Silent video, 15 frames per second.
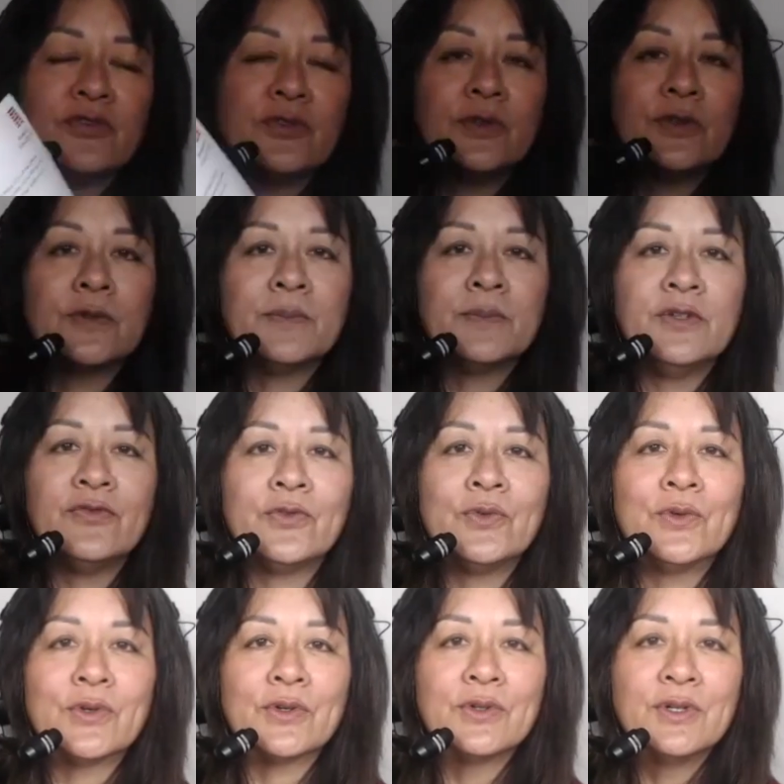for
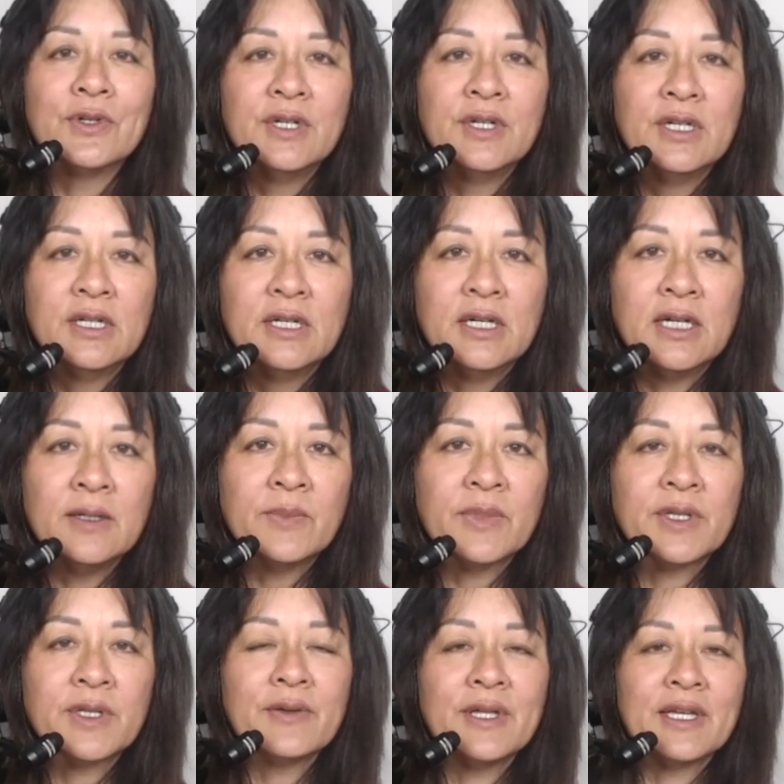before. Um,
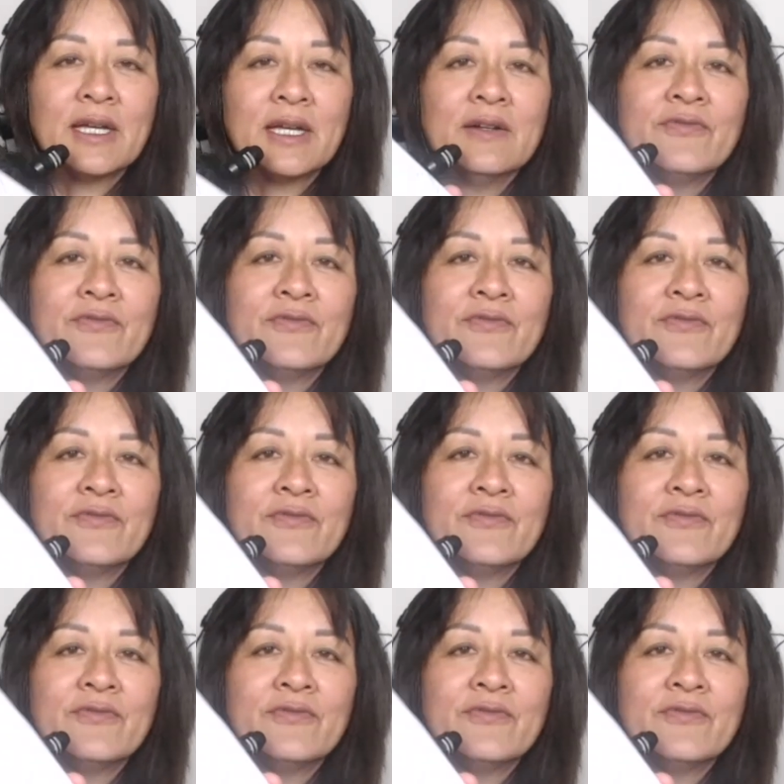so like